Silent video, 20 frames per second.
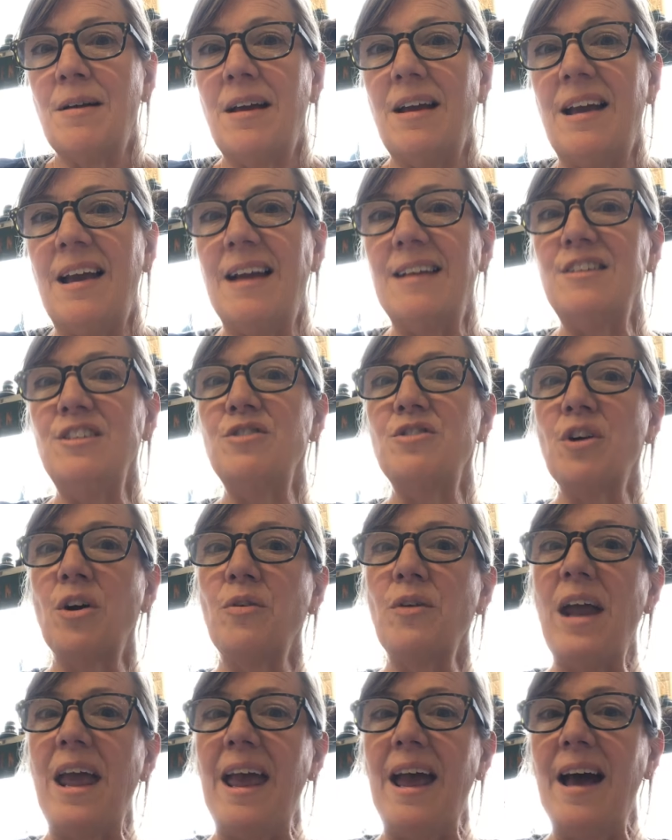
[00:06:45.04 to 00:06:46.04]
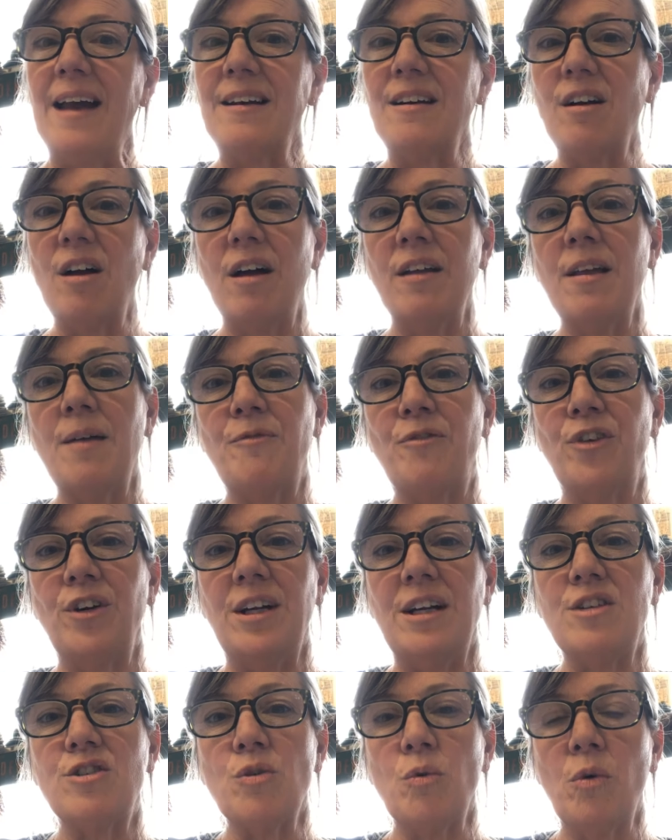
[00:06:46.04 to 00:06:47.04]
And you don't add it all up for
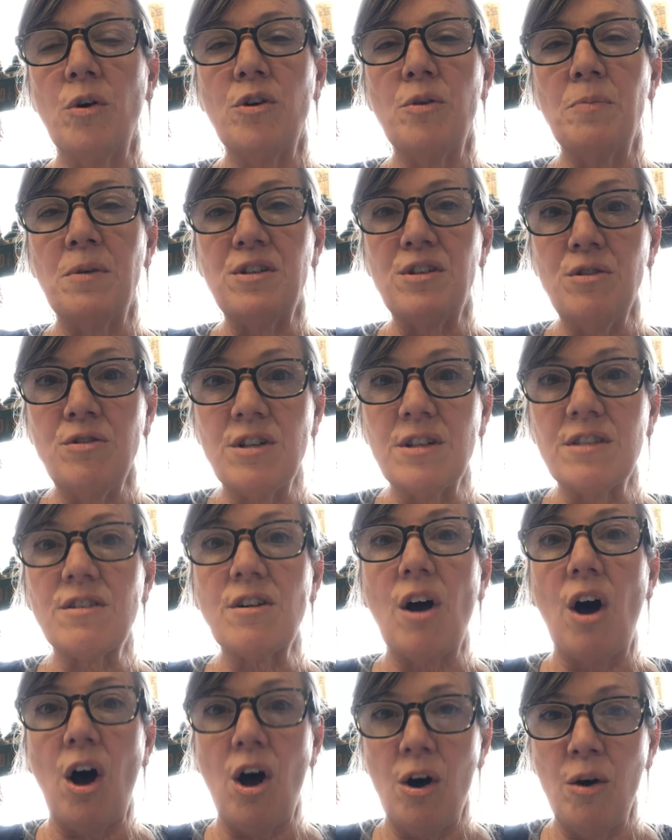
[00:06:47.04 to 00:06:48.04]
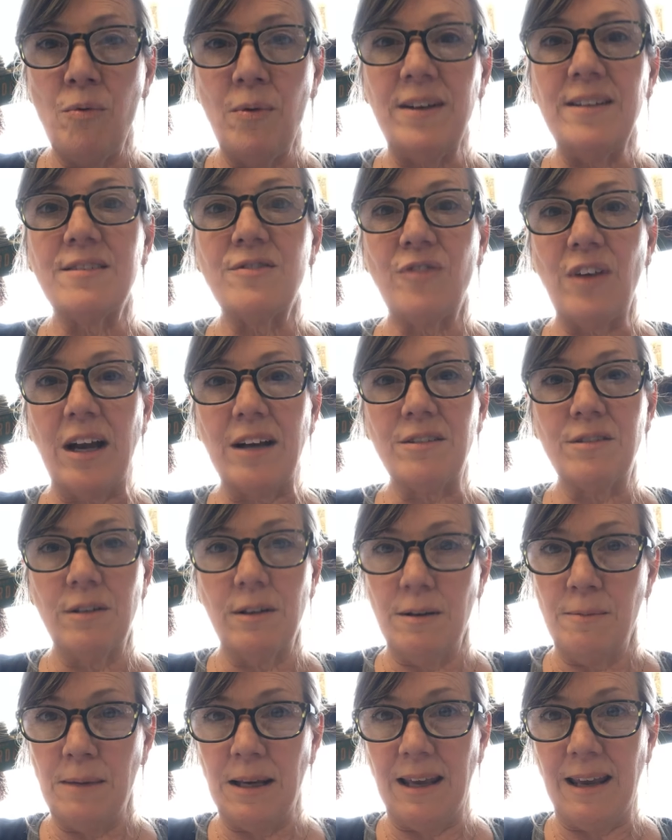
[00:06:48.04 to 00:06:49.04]
each order, but you just always factor
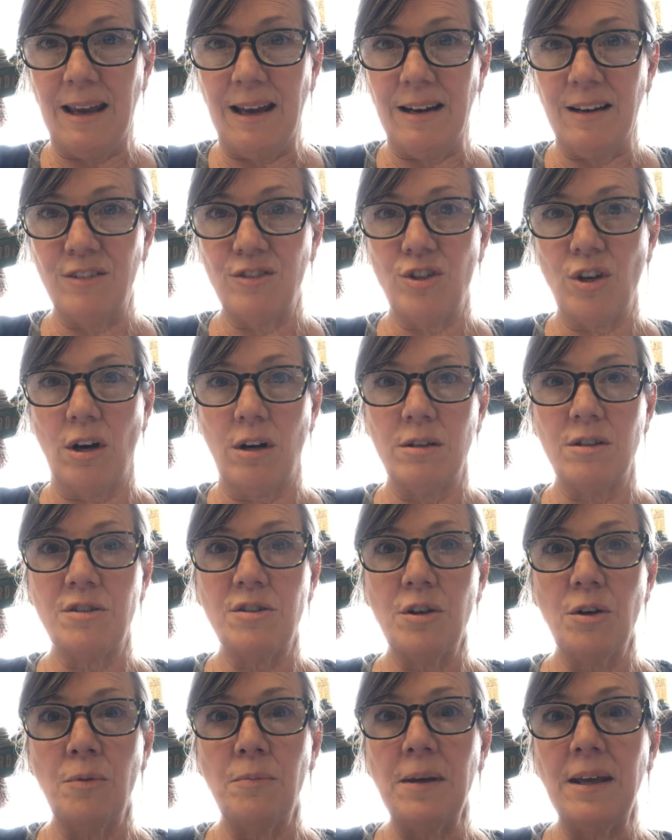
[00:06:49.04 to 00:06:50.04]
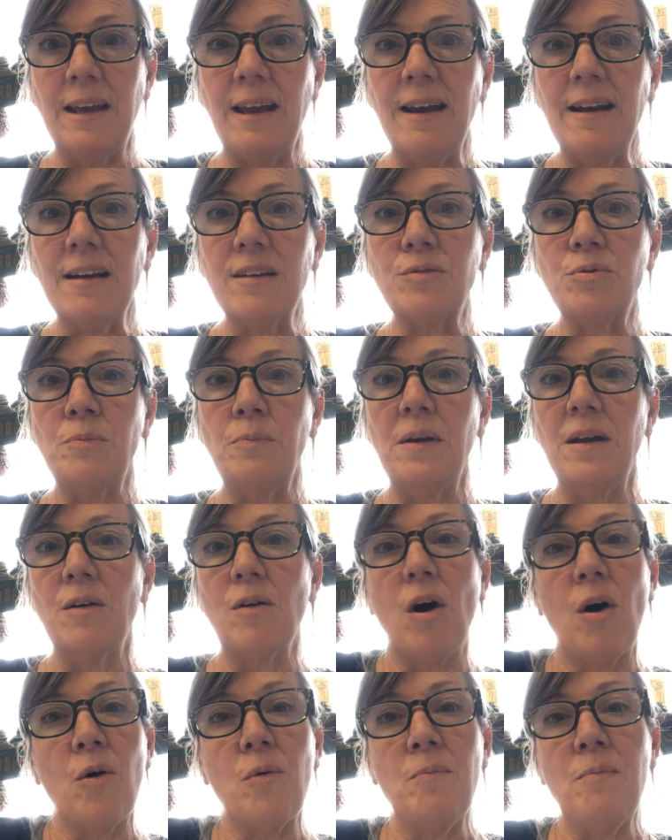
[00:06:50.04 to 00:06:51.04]
in a mechanics charge. So mechanics would be,
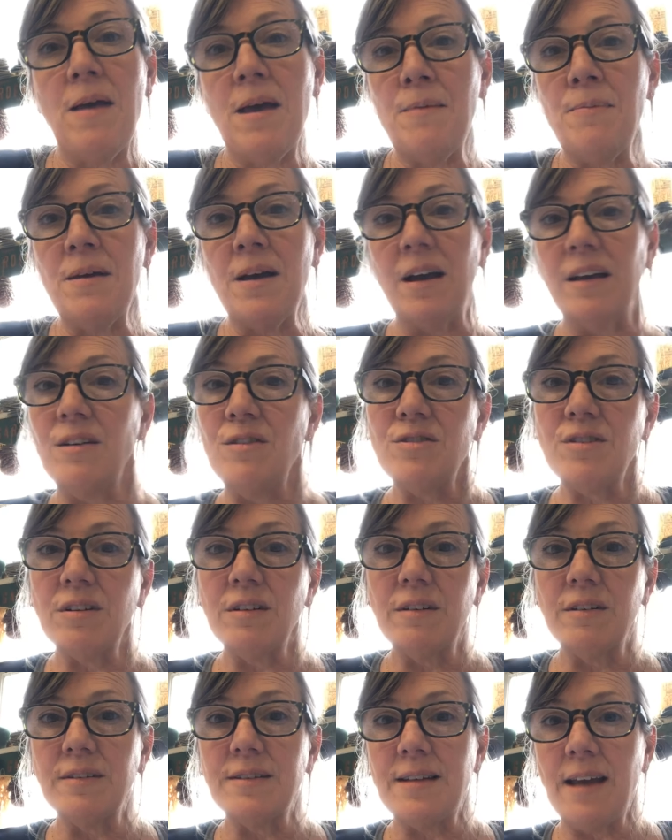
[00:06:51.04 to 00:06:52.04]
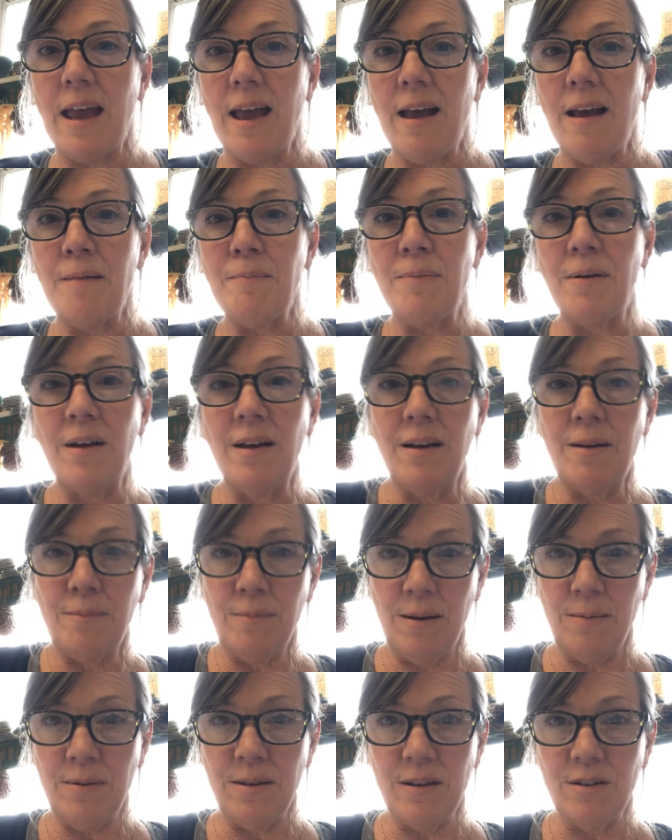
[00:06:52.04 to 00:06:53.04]
oh, maybe I use a little tape,
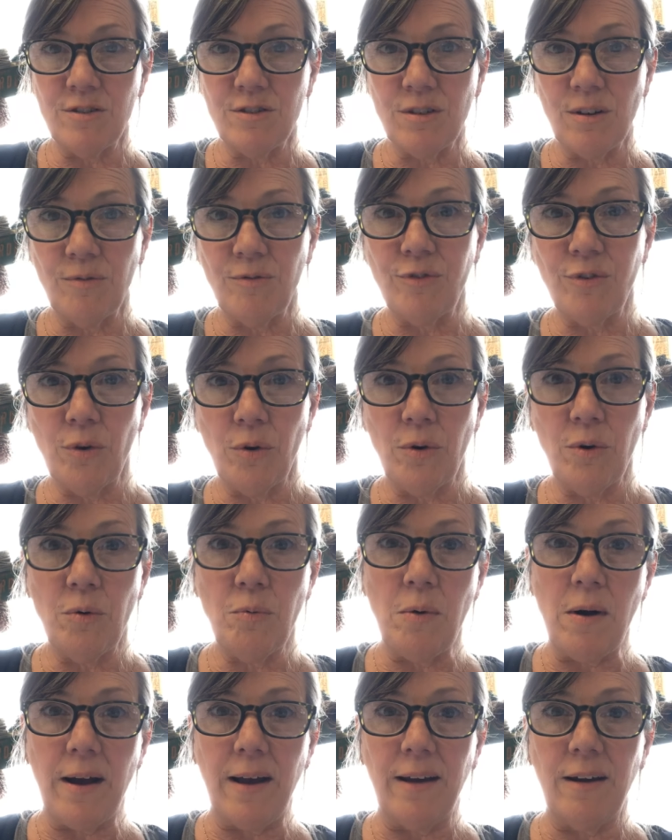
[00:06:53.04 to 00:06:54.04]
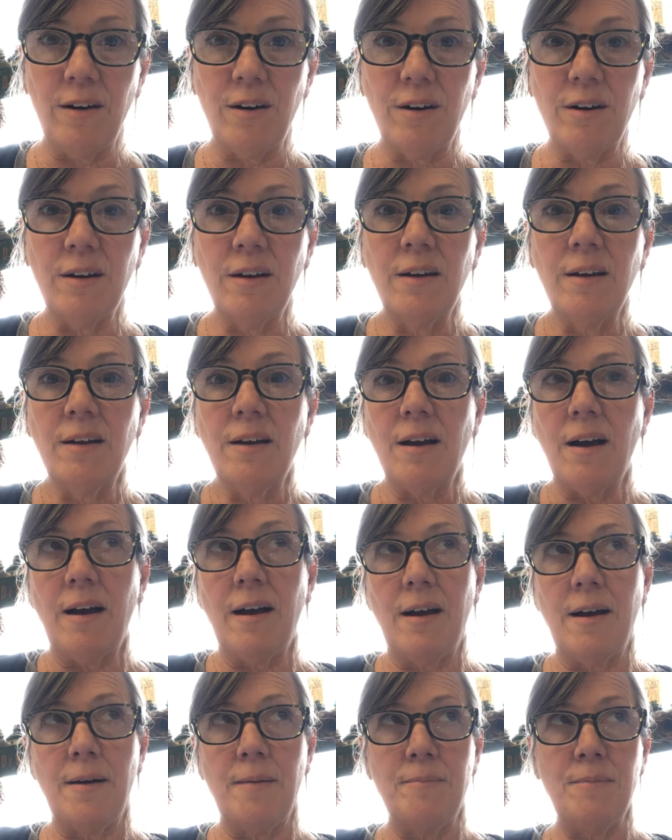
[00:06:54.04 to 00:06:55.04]
maybe there's some floral wire,
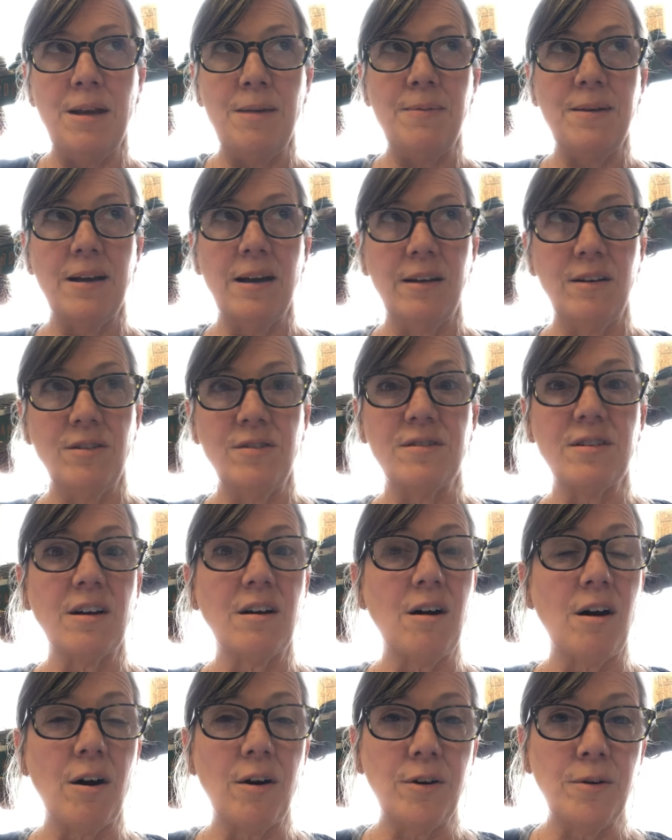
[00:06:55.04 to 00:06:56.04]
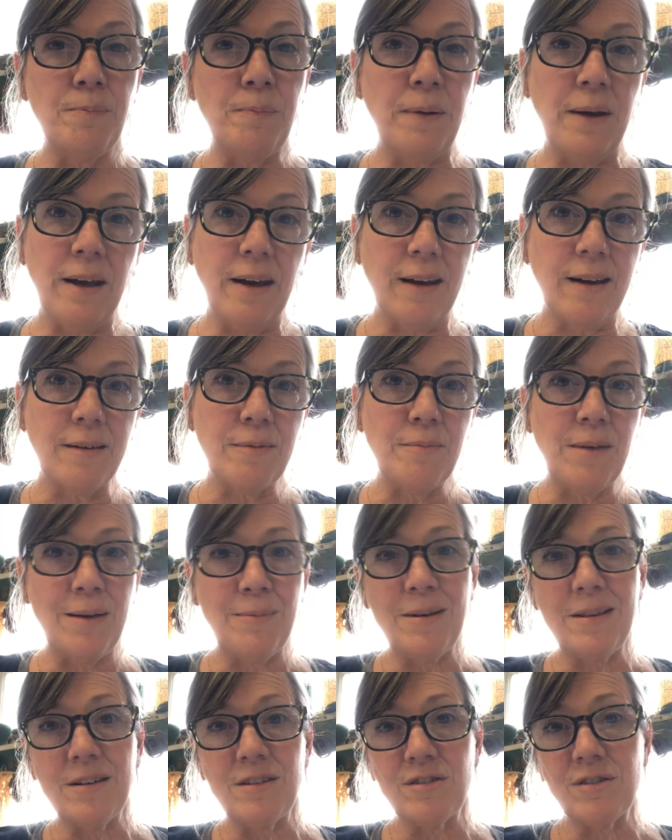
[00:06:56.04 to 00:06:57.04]
maybe I used a card pick,
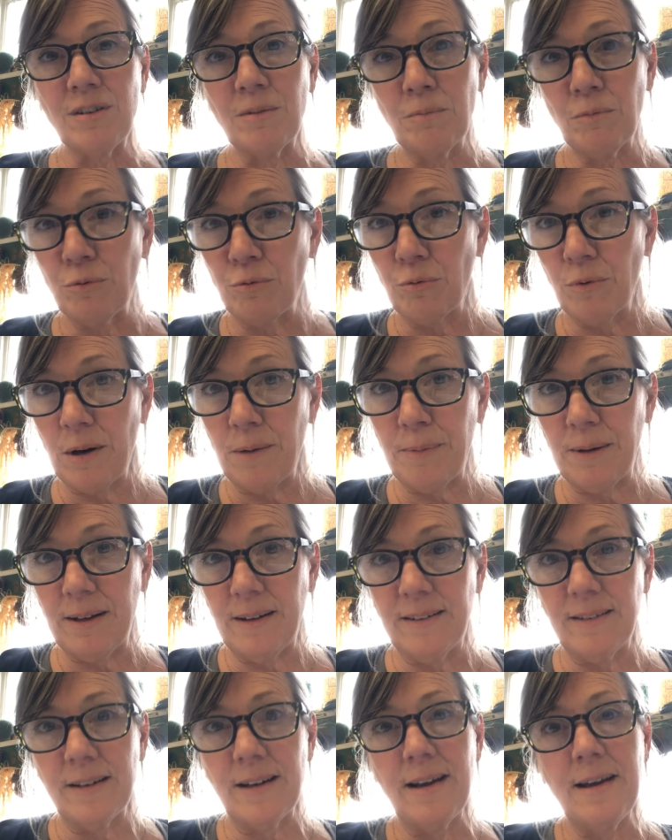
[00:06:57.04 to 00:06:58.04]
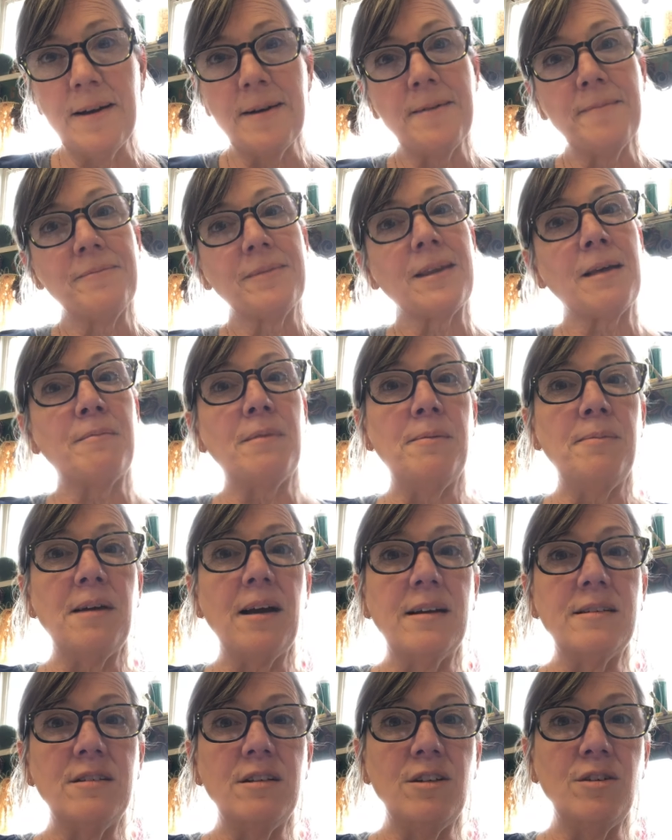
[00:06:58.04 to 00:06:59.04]
maybe there's some ribbon, maybe
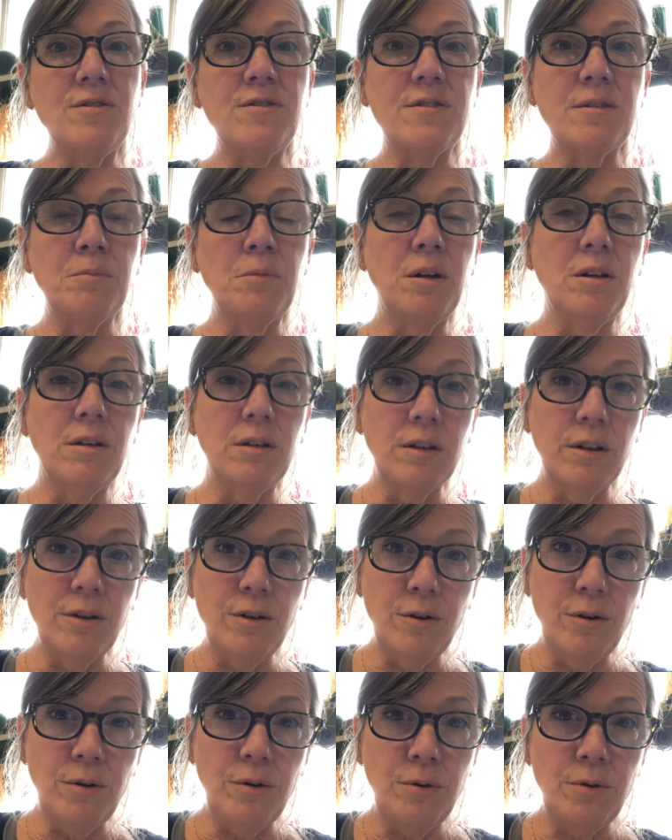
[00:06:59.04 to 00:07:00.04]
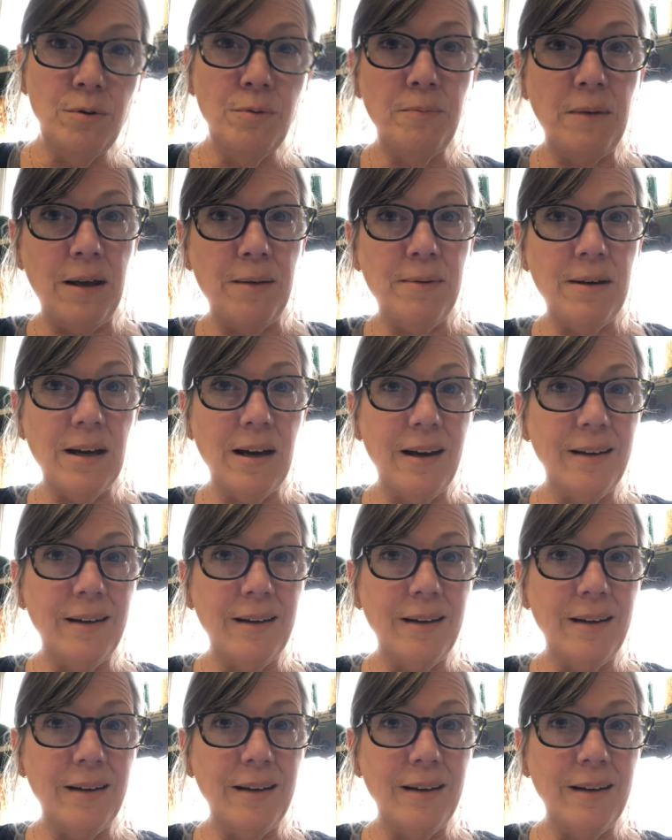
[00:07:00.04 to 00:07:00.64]
I had to use some glue, maybe